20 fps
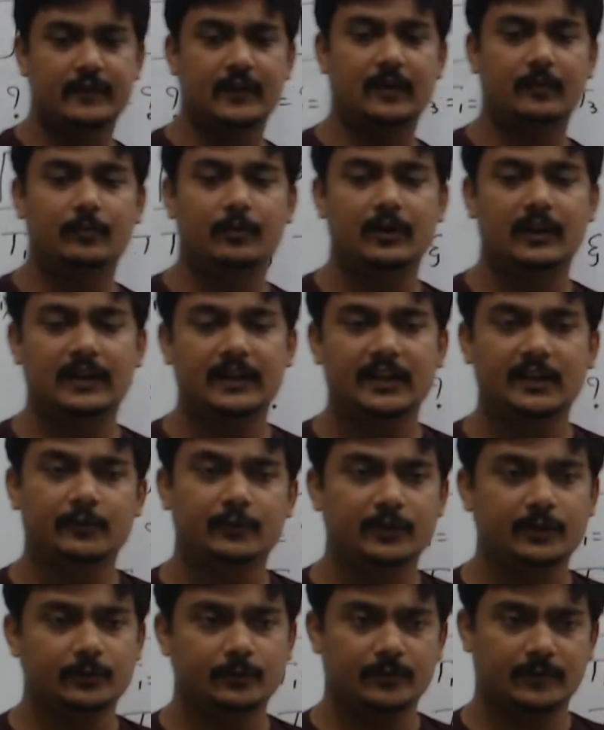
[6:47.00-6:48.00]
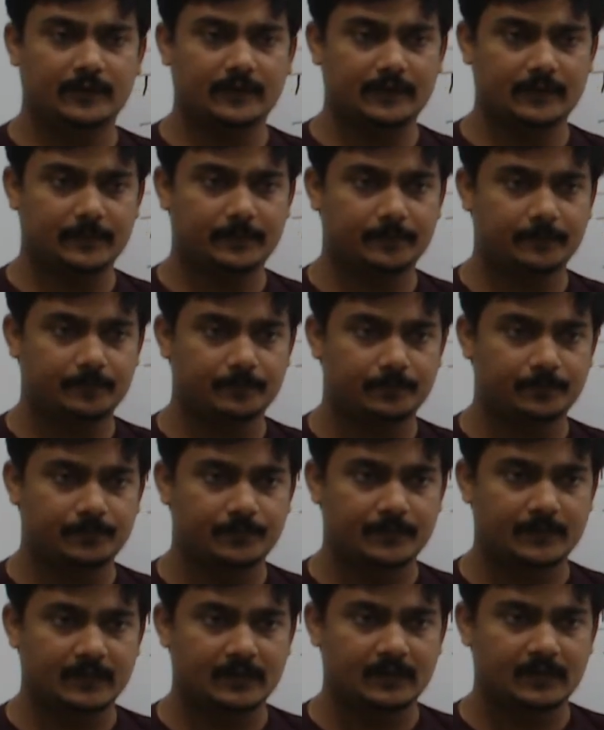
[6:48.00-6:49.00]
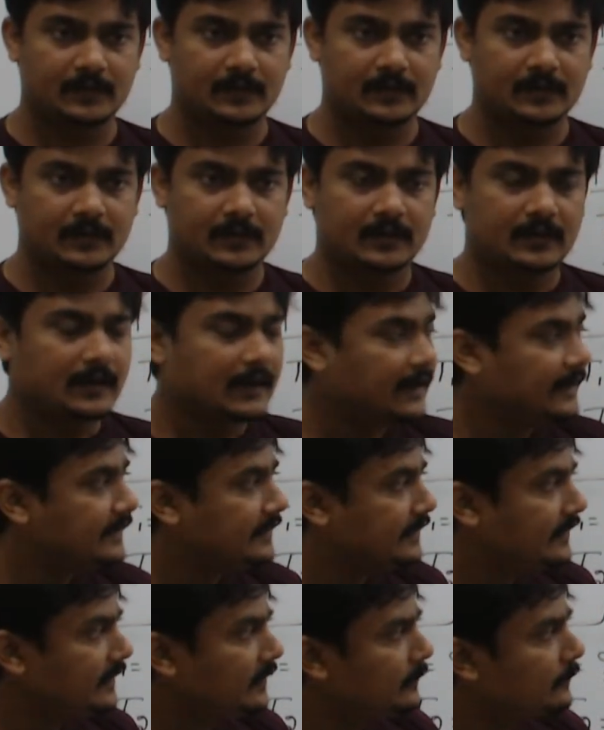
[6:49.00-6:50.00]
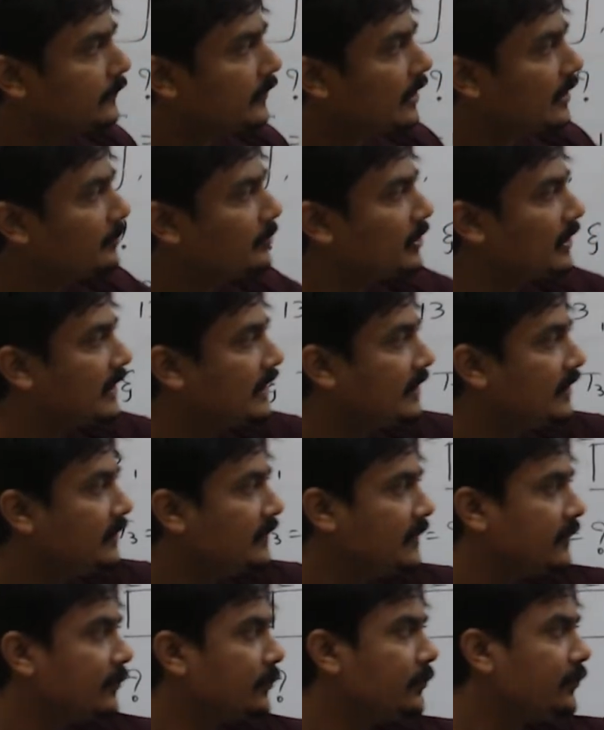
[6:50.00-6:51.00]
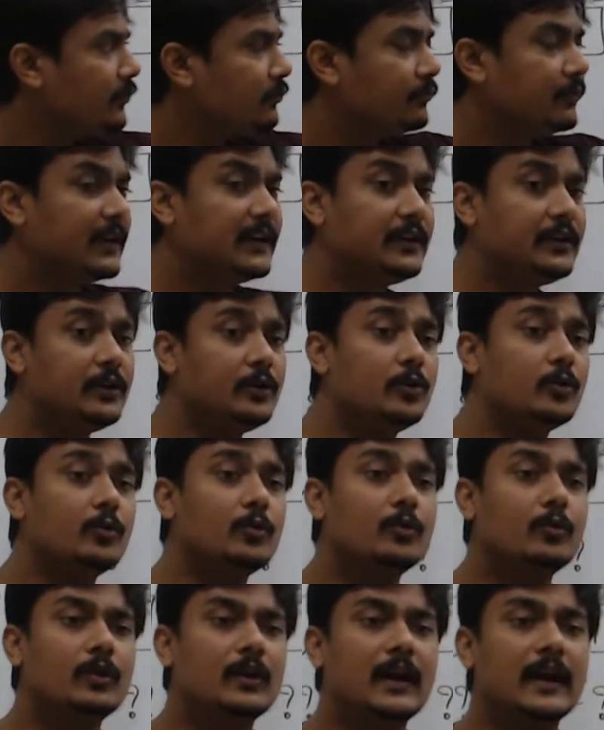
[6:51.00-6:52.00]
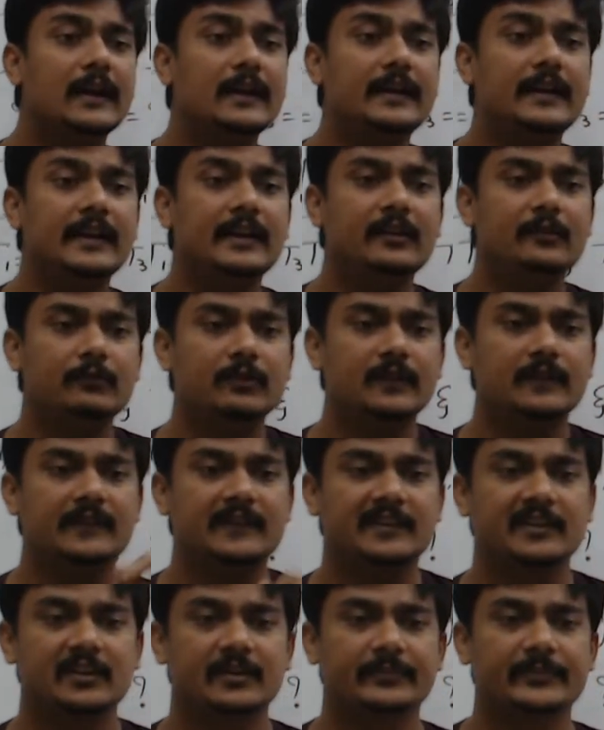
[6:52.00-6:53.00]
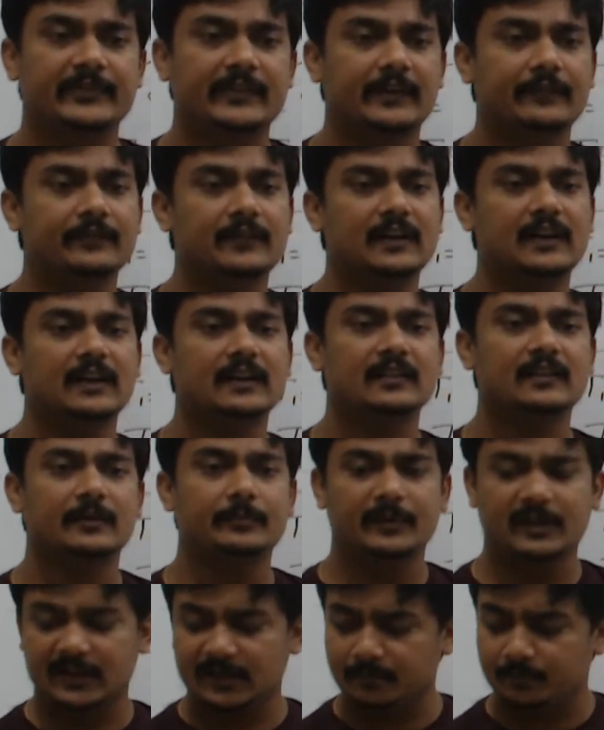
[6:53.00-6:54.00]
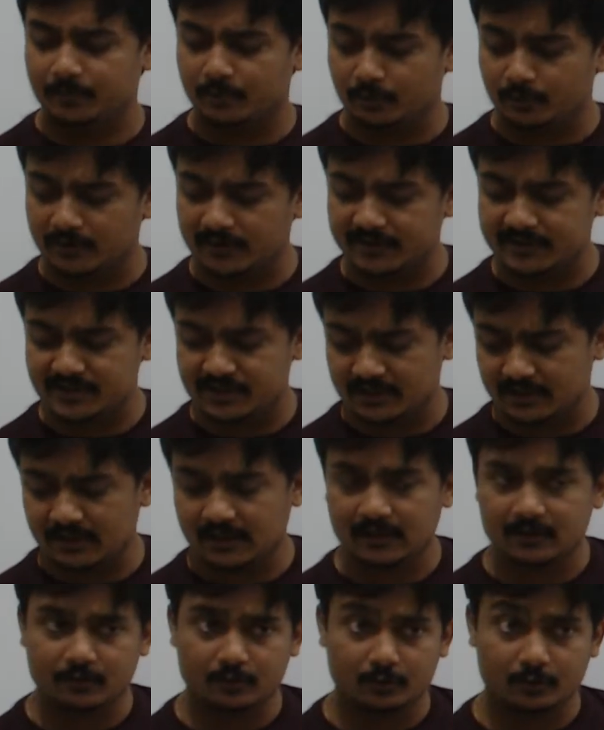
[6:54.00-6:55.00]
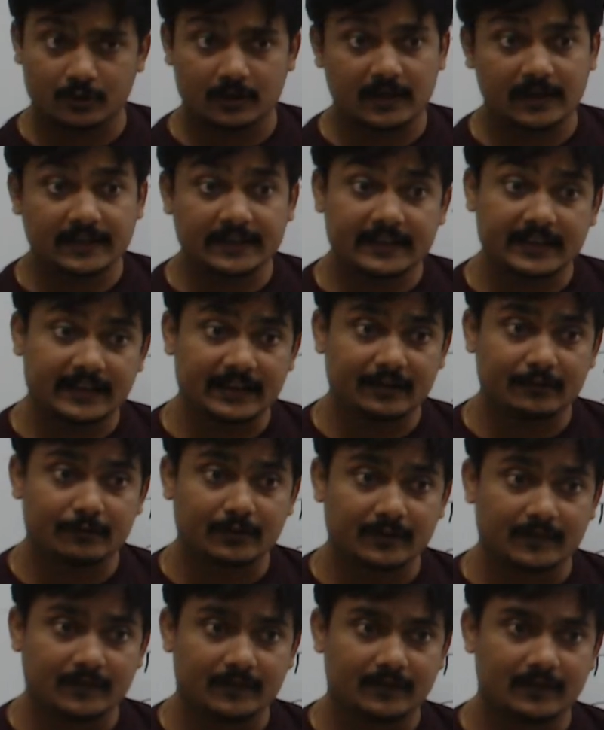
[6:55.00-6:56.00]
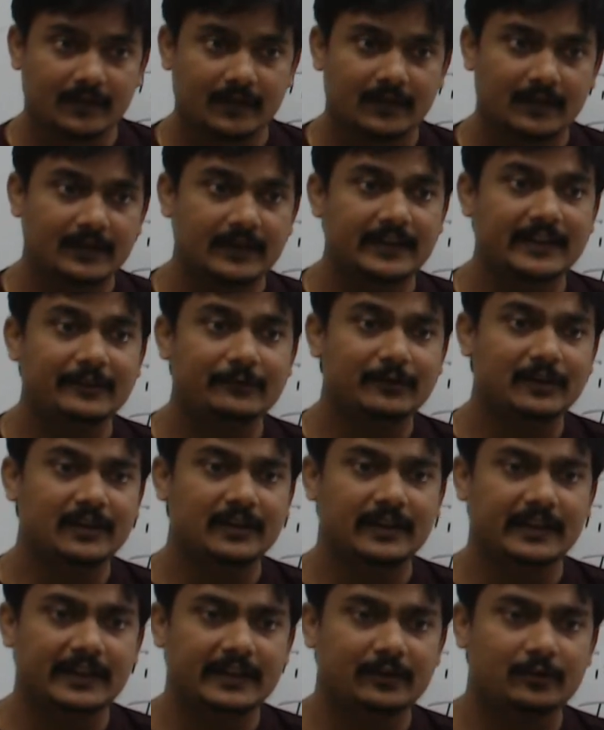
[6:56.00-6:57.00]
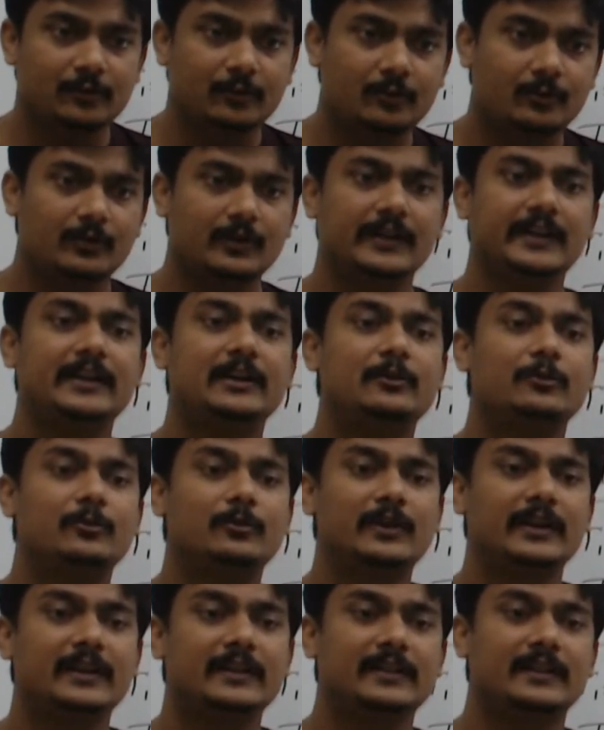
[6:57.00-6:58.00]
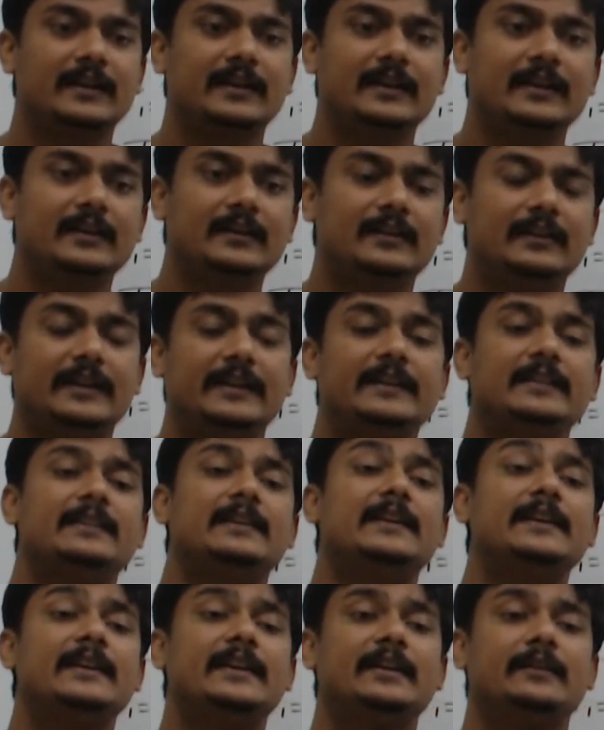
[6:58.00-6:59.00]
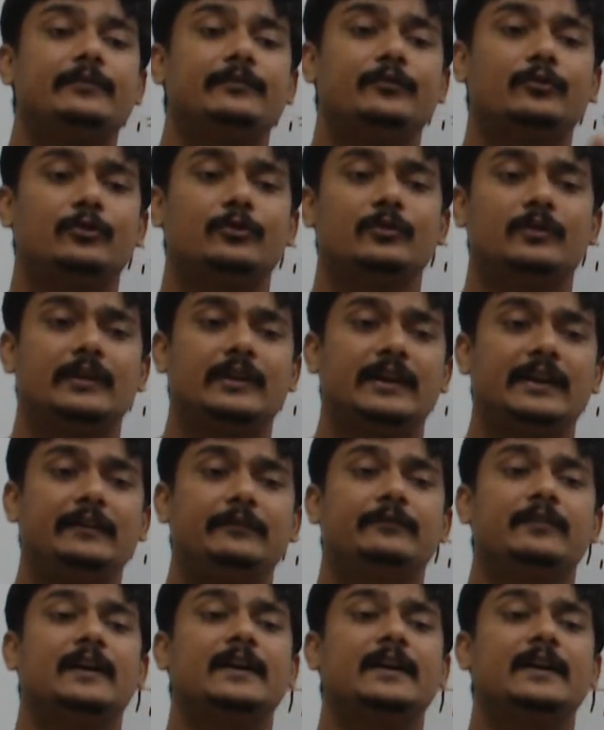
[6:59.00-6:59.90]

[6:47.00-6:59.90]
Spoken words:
formula you use. And this formula is used when two continuous terms of the arithmetic progression are known. Continuous. T1, T2, T2, T3, T3, T4, T5,